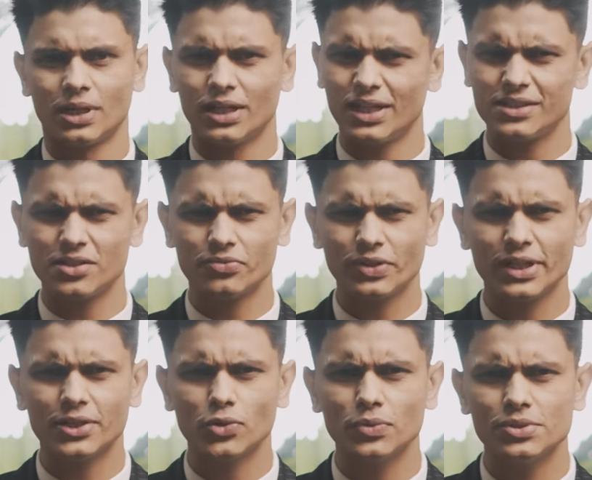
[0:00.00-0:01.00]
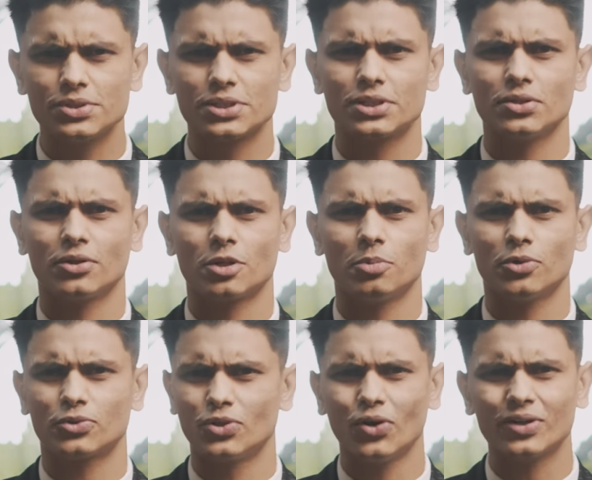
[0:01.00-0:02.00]
are either way too insecure
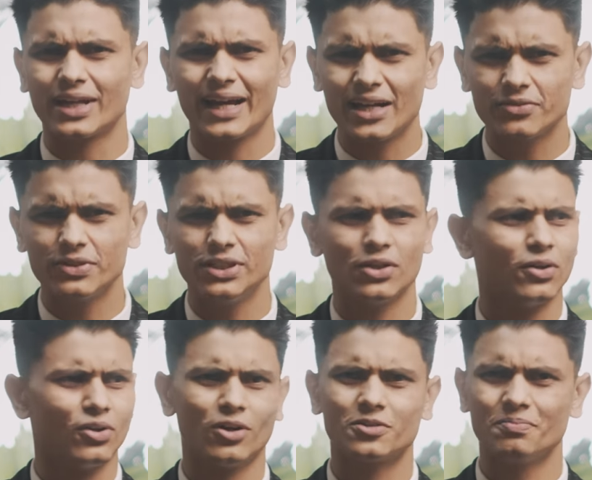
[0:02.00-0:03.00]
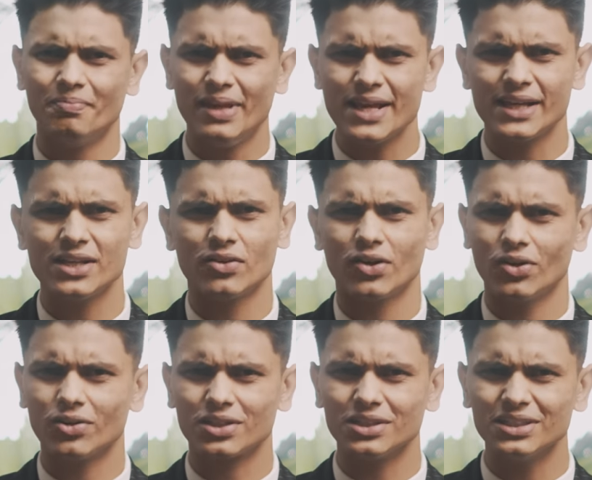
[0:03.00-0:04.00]
about not having or not making or
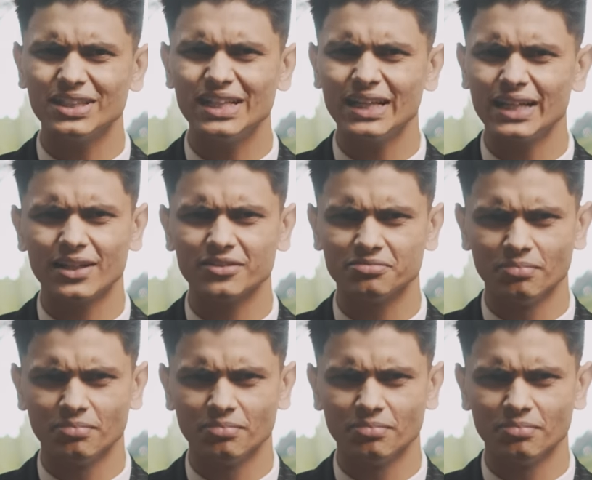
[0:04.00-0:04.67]
not earning enough